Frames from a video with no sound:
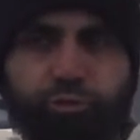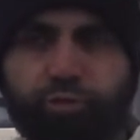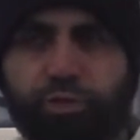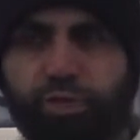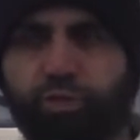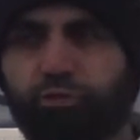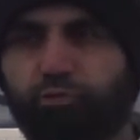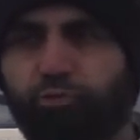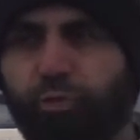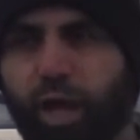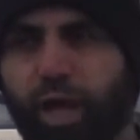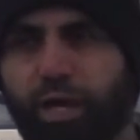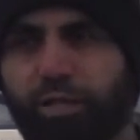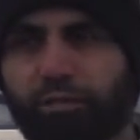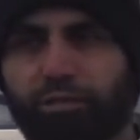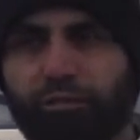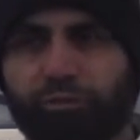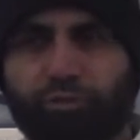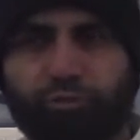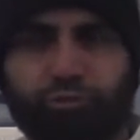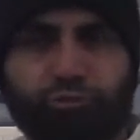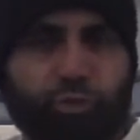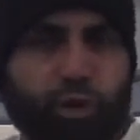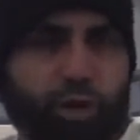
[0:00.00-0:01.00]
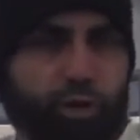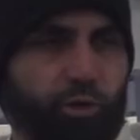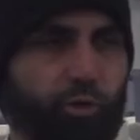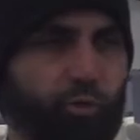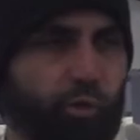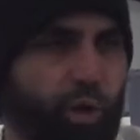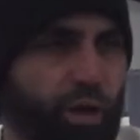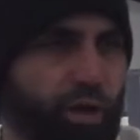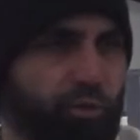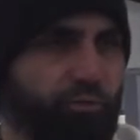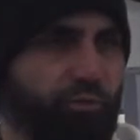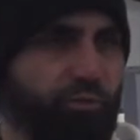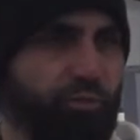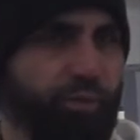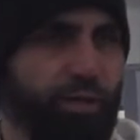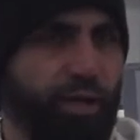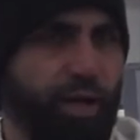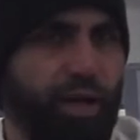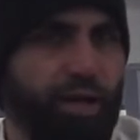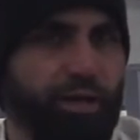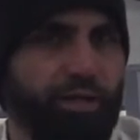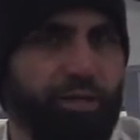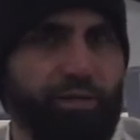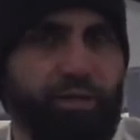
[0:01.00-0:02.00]
distracted or drawn away from
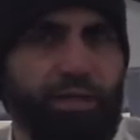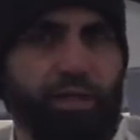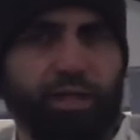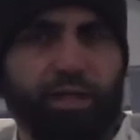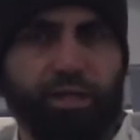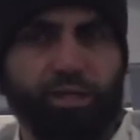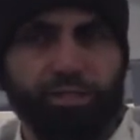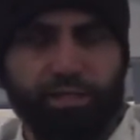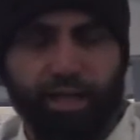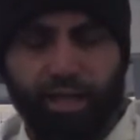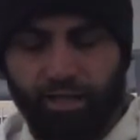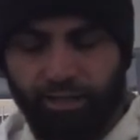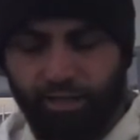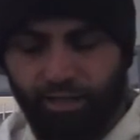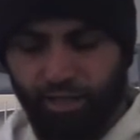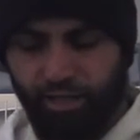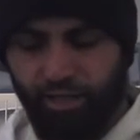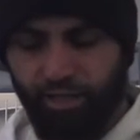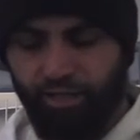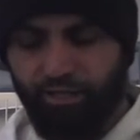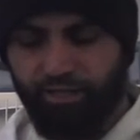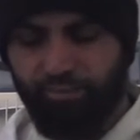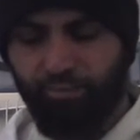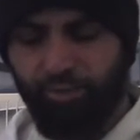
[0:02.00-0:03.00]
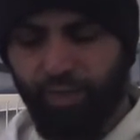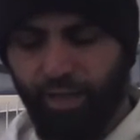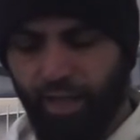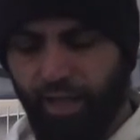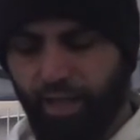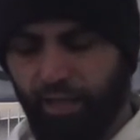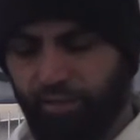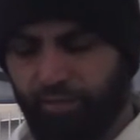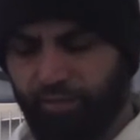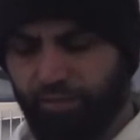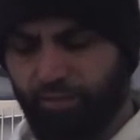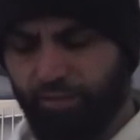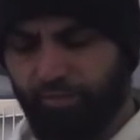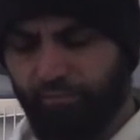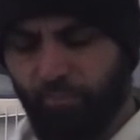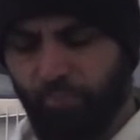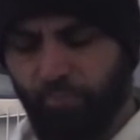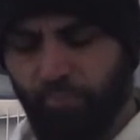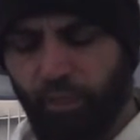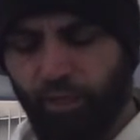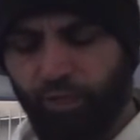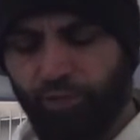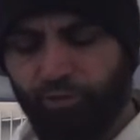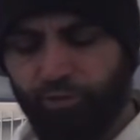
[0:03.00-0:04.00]
God and His, and his plans.
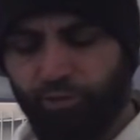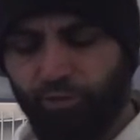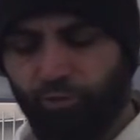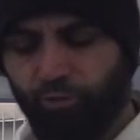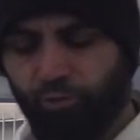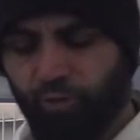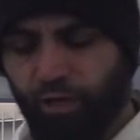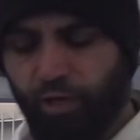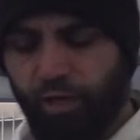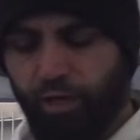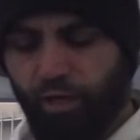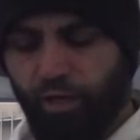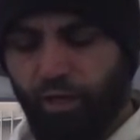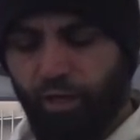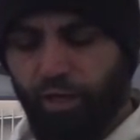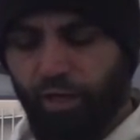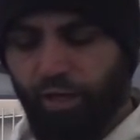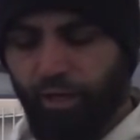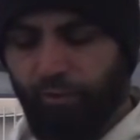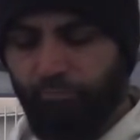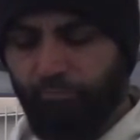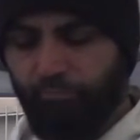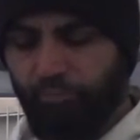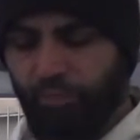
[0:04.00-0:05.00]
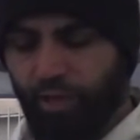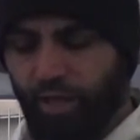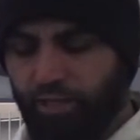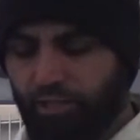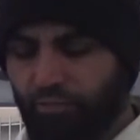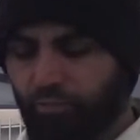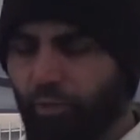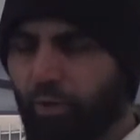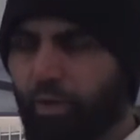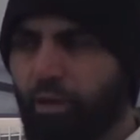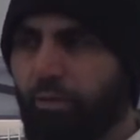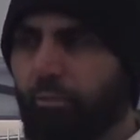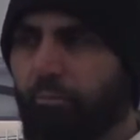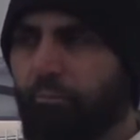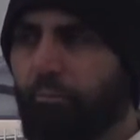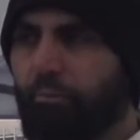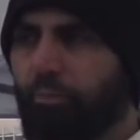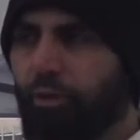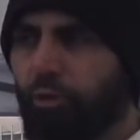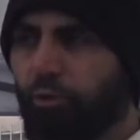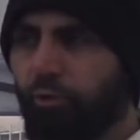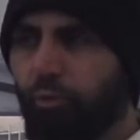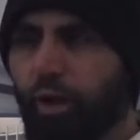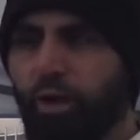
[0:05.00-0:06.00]
So uh, that's one of
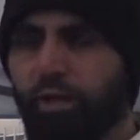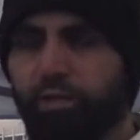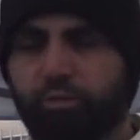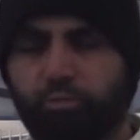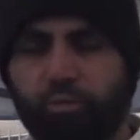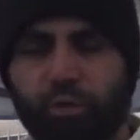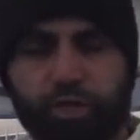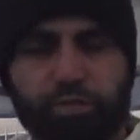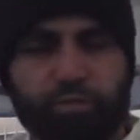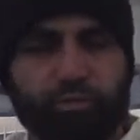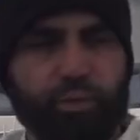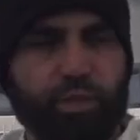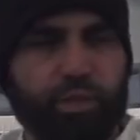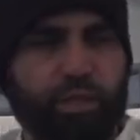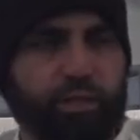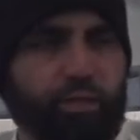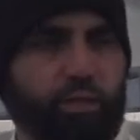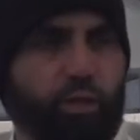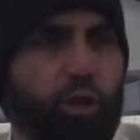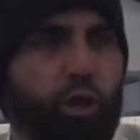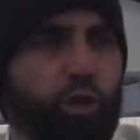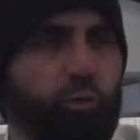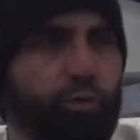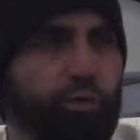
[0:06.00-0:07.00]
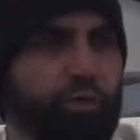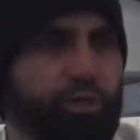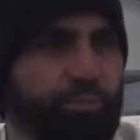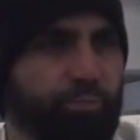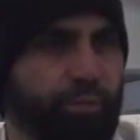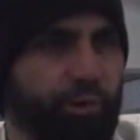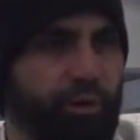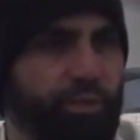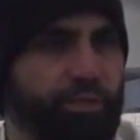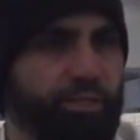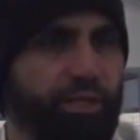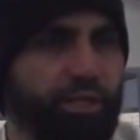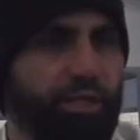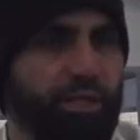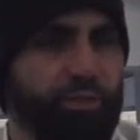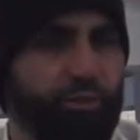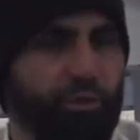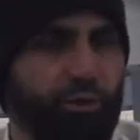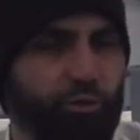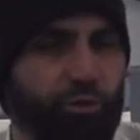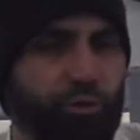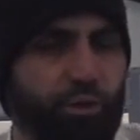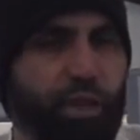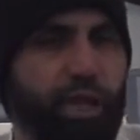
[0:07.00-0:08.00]
the, the, greatest ways we can know we're experiencing
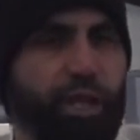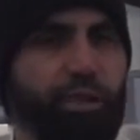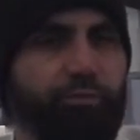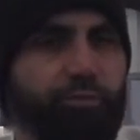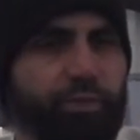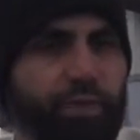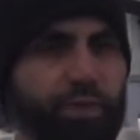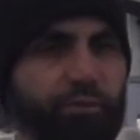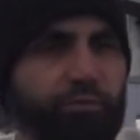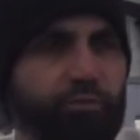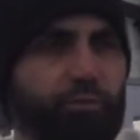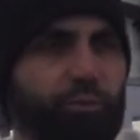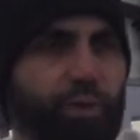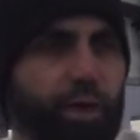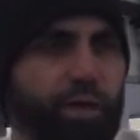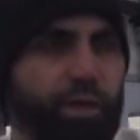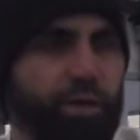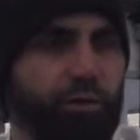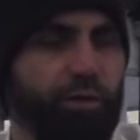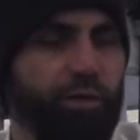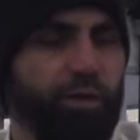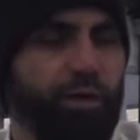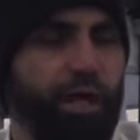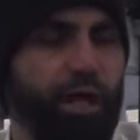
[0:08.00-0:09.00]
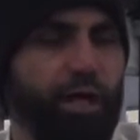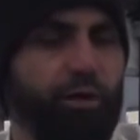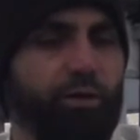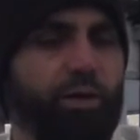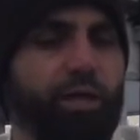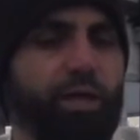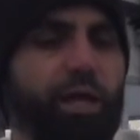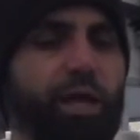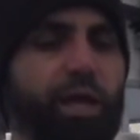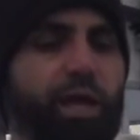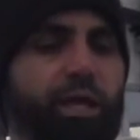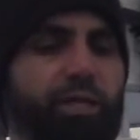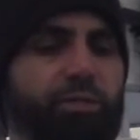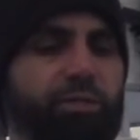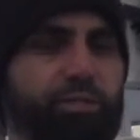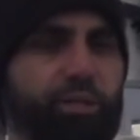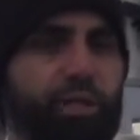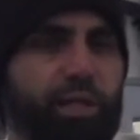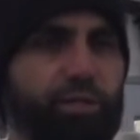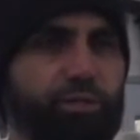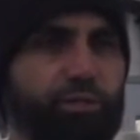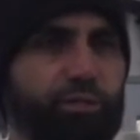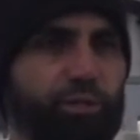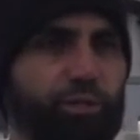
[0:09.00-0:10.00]
eternal life even right here and now, is,
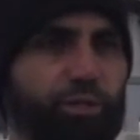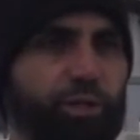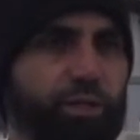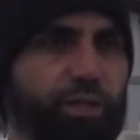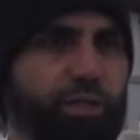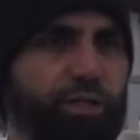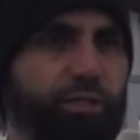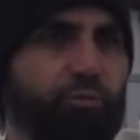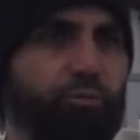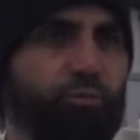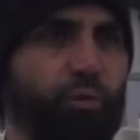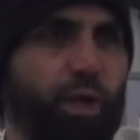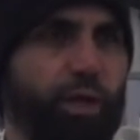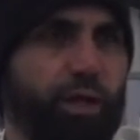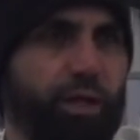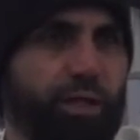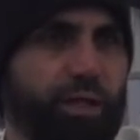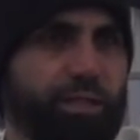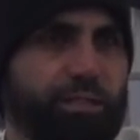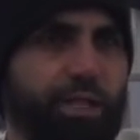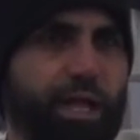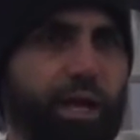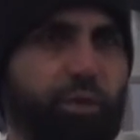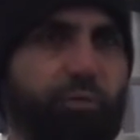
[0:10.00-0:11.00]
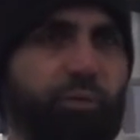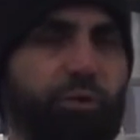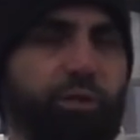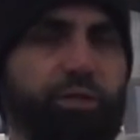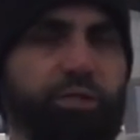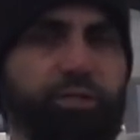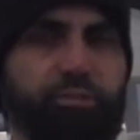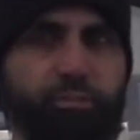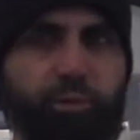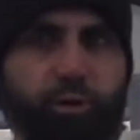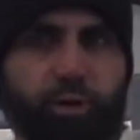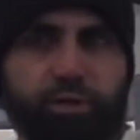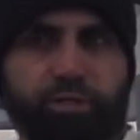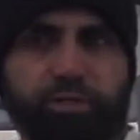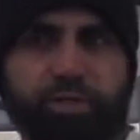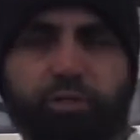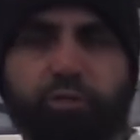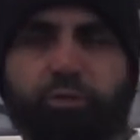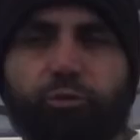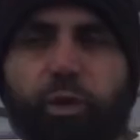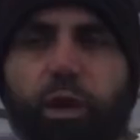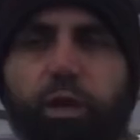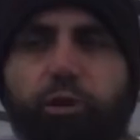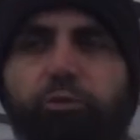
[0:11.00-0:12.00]
is to look and recognize how we're
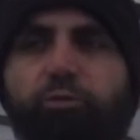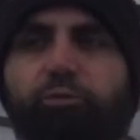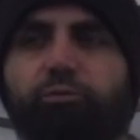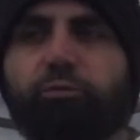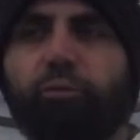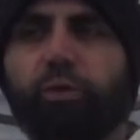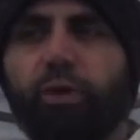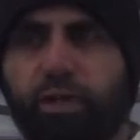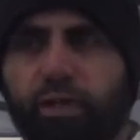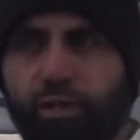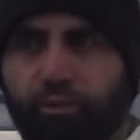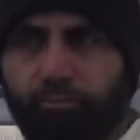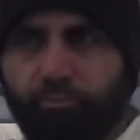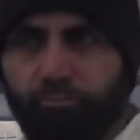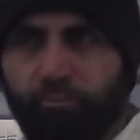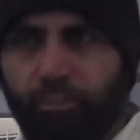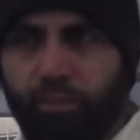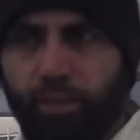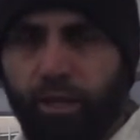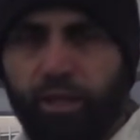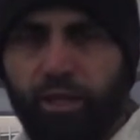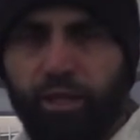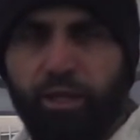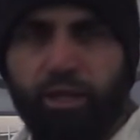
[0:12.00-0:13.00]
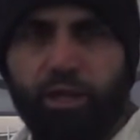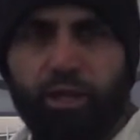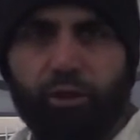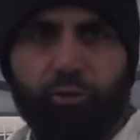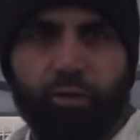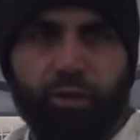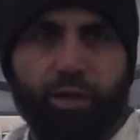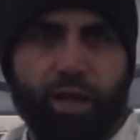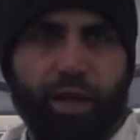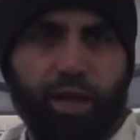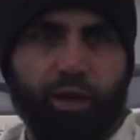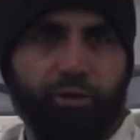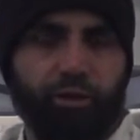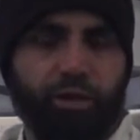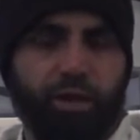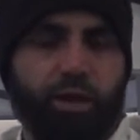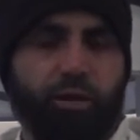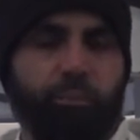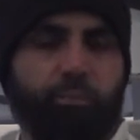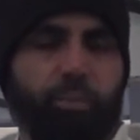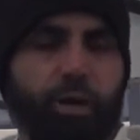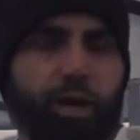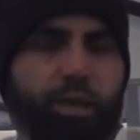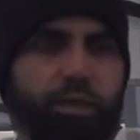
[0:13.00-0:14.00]
experiencing greater freedom here and now
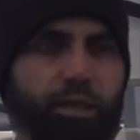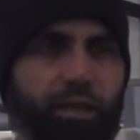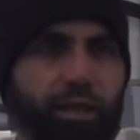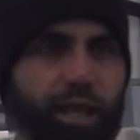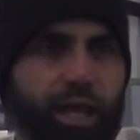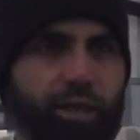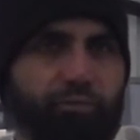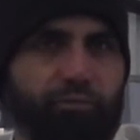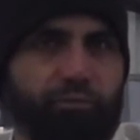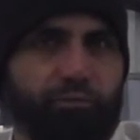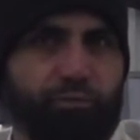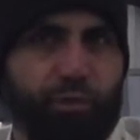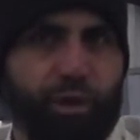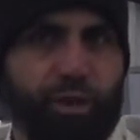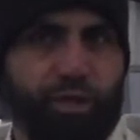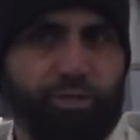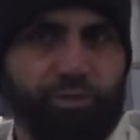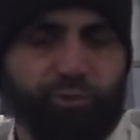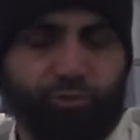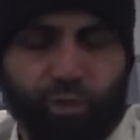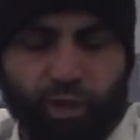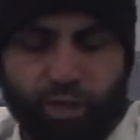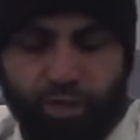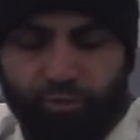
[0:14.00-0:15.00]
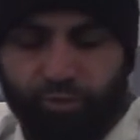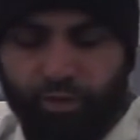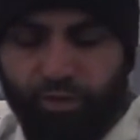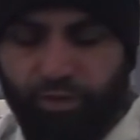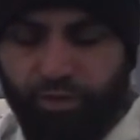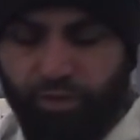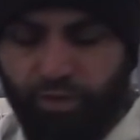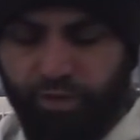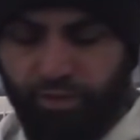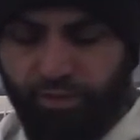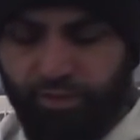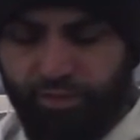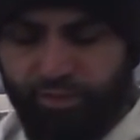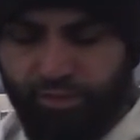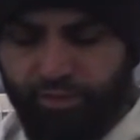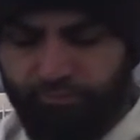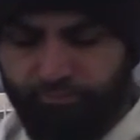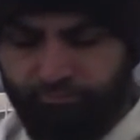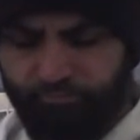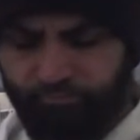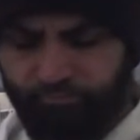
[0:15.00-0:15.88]
by the life of Christ dwelling within us.